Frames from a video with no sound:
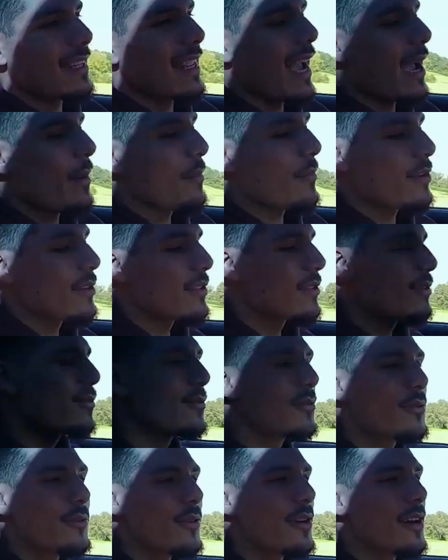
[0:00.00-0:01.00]
The
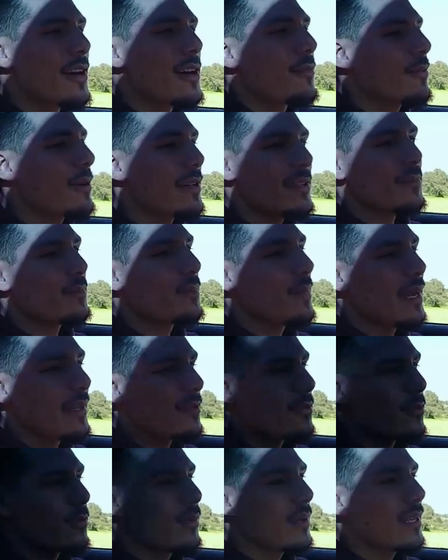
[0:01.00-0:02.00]
MR2 wasn't
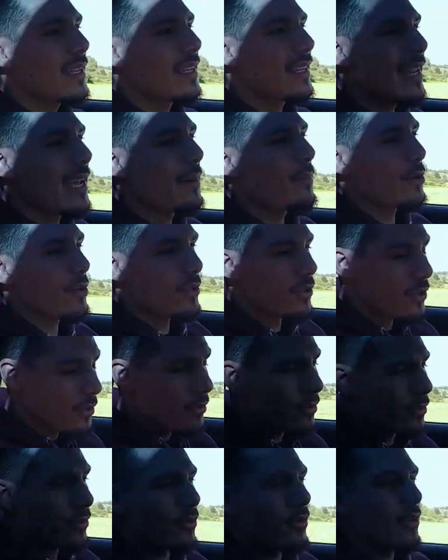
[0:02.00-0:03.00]
meant to be an
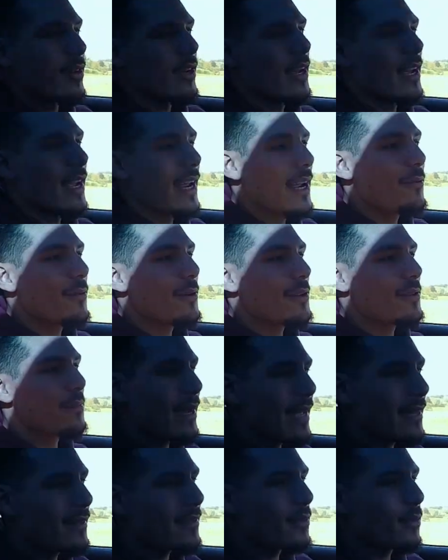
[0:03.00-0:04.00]
MR2. It was
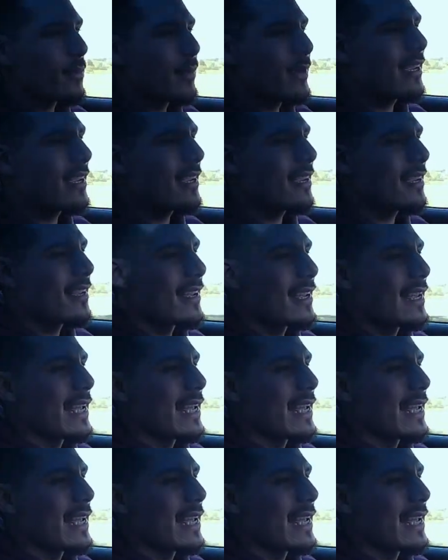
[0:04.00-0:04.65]
meant to be